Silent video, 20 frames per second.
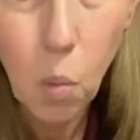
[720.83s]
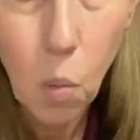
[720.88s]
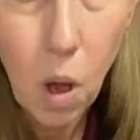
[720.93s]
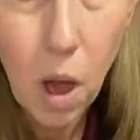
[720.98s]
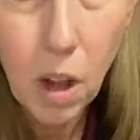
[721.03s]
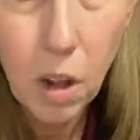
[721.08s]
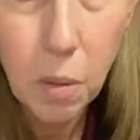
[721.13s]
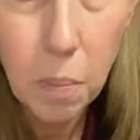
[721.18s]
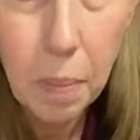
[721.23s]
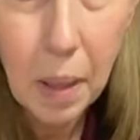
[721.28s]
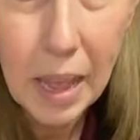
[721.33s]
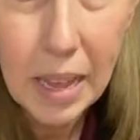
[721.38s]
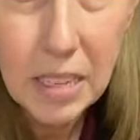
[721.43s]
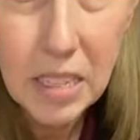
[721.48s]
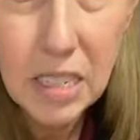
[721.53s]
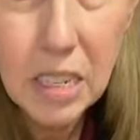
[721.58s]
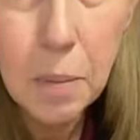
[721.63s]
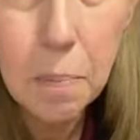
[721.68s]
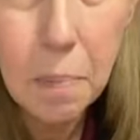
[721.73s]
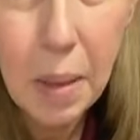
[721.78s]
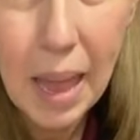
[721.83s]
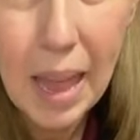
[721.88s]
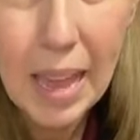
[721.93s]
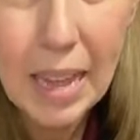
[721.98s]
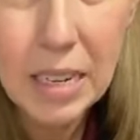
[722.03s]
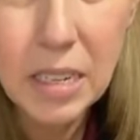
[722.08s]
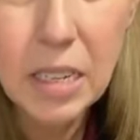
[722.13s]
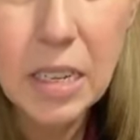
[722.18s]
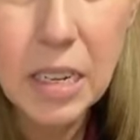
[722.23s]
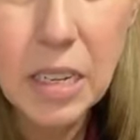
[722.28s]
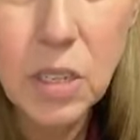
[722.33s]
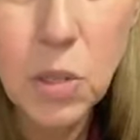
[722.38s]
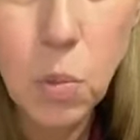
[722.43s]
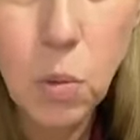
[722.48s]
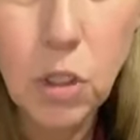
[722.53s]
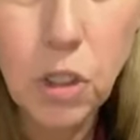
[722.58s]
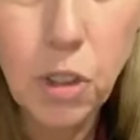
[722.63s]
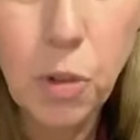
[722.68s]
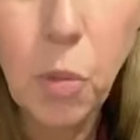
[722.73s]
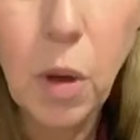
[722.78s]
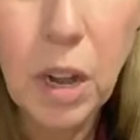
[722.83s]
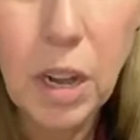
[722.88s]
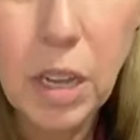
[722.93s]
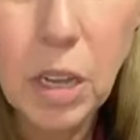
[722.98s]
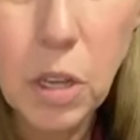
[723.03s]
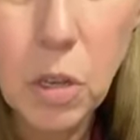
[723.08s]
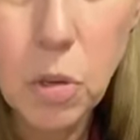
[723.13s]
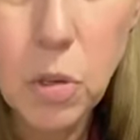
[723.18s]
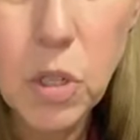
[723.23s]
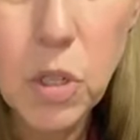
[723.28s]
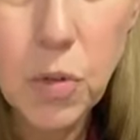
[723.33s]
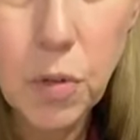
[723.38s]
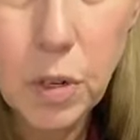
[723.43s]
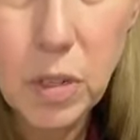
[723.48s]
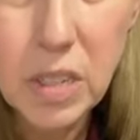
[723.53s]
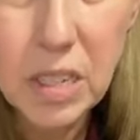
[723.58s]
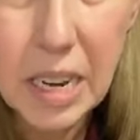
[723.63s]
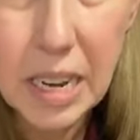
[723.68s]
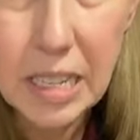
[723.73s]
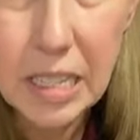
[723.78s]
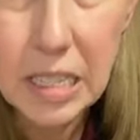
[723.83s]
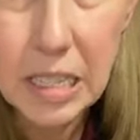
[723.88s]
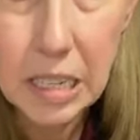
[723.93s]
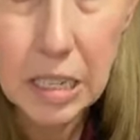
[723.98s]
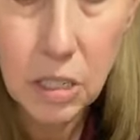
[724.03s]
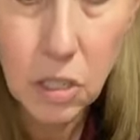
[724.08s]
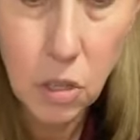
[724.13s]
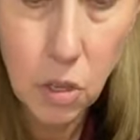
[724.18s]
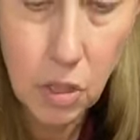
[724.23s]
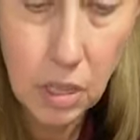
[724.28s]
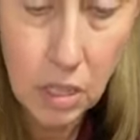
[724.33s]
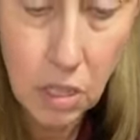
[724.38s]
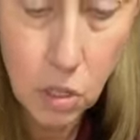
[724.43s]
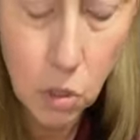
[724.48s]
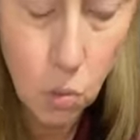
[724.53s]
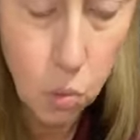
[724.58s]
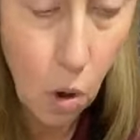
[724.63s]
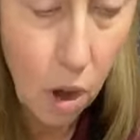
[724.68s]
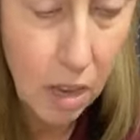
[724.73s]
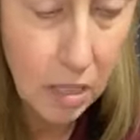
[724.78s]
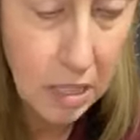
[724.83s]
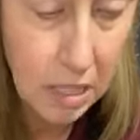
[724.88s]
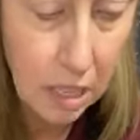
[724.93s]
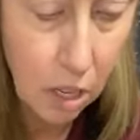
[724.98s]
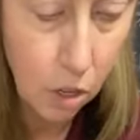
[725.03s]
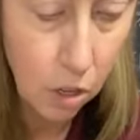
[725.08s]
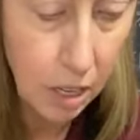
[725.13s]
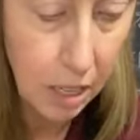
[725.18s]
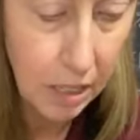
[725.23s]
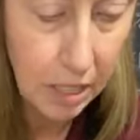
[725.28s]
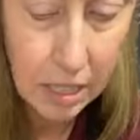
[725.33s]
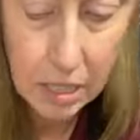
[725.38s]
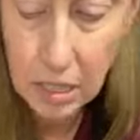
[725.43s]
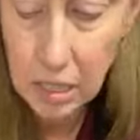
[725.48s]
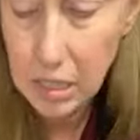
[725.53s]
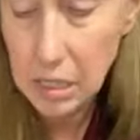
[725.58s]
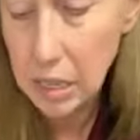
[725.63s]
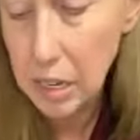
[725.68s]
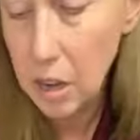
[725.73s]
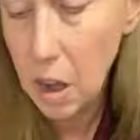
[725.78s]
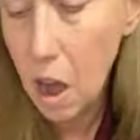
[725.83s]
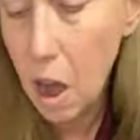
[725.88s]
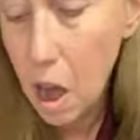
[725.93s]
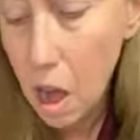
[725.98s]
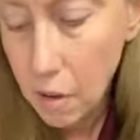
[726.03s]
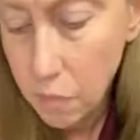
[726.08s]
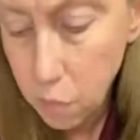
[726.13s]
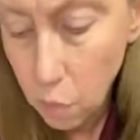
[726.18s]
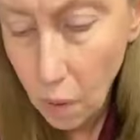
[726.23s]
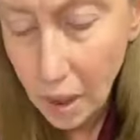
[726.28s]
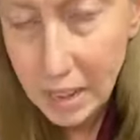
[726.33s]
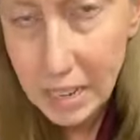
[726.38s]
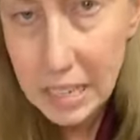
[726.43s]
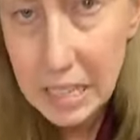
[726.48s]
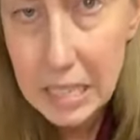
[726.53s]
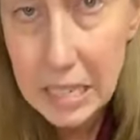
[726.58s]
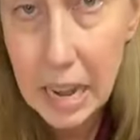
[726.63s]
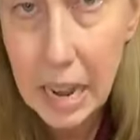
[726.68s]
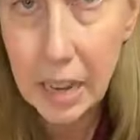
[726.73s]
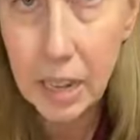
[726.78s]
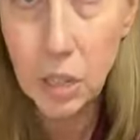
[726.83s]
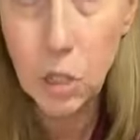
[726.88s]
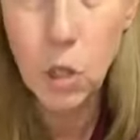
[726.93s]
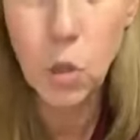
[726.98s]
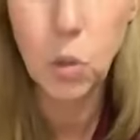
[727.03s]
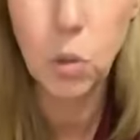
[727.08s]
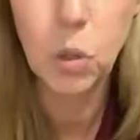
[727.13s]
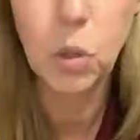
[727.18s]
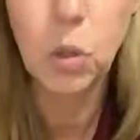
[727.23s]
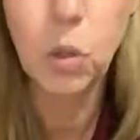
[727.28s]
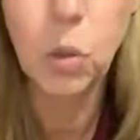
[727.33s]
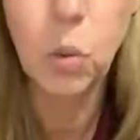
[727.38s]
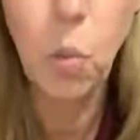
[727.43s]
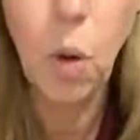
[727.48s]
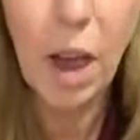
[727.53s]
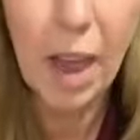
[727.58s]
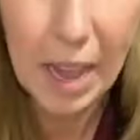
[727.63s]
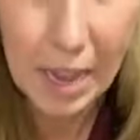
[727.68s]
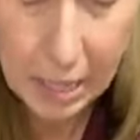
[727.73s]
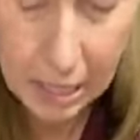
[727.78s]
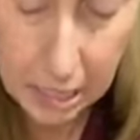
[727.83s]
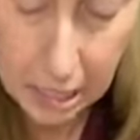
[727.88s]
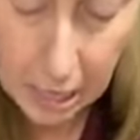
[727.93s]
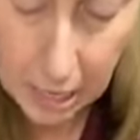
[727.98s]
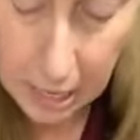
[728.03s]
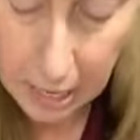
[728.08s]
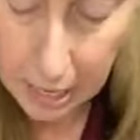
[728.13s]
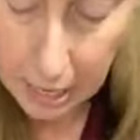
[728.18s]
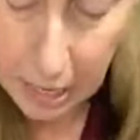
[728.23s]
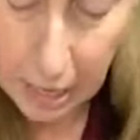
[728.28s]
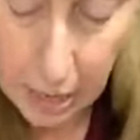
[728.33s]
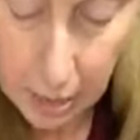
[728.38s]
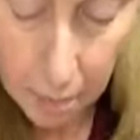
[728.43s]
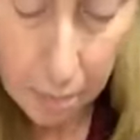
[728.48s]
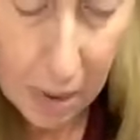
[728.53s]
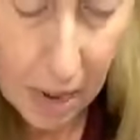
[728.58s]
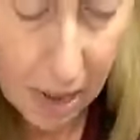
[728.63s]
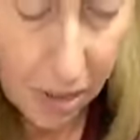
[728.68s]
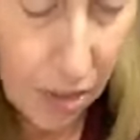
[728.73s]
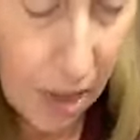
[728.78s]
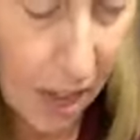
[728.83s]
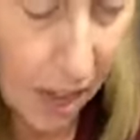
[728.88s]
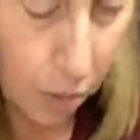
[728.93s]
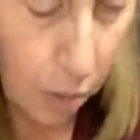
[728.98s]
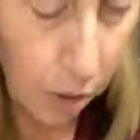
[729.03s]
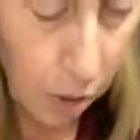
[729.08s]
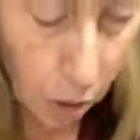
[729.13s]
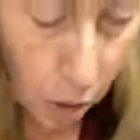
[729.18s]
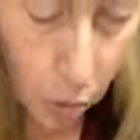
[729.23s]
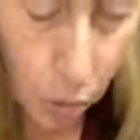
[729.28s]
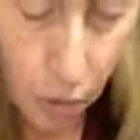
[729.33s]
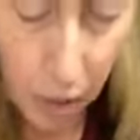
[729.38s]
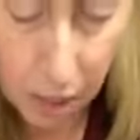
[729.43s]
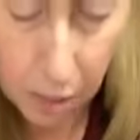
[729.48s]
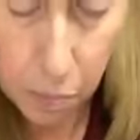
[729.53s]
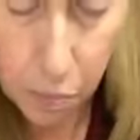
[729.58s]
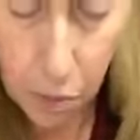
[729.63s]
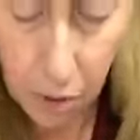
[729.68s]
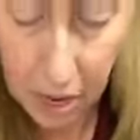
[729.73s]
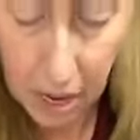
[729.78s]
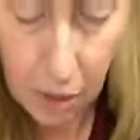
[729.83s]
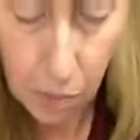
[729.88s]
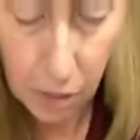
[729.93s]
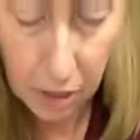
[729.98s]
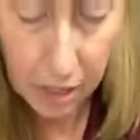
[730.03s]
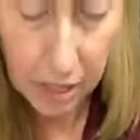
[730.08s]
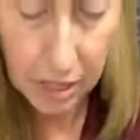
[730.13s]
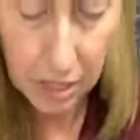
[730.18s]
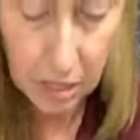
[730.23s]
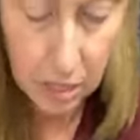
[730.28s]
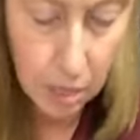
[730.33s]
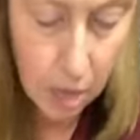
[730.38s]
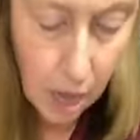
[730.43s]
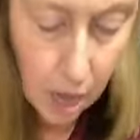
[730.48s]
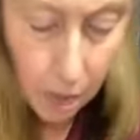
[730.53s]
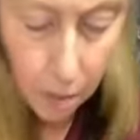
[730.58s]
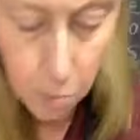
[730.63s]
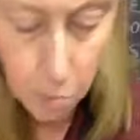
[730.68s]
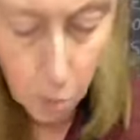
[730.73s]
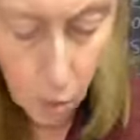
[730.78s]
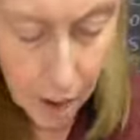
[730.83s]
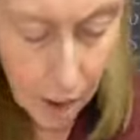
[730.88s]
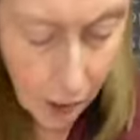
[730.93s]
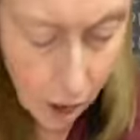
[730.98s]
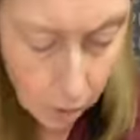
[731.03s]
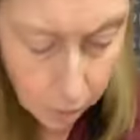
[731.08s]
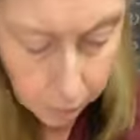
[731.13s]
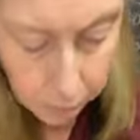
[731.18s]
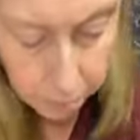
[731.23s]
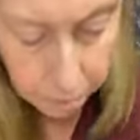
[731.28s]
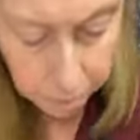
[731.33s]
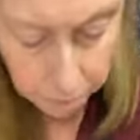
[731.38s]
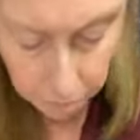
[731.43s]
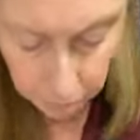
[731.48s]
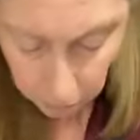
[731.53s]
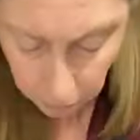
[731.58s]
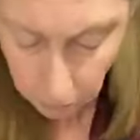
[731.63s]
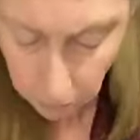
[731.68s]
but a water-based paint is what you want to use for stenciling. So this is raw silk, and this is an off-white. It's not a true white, but I thought it would look really pretty with this brown.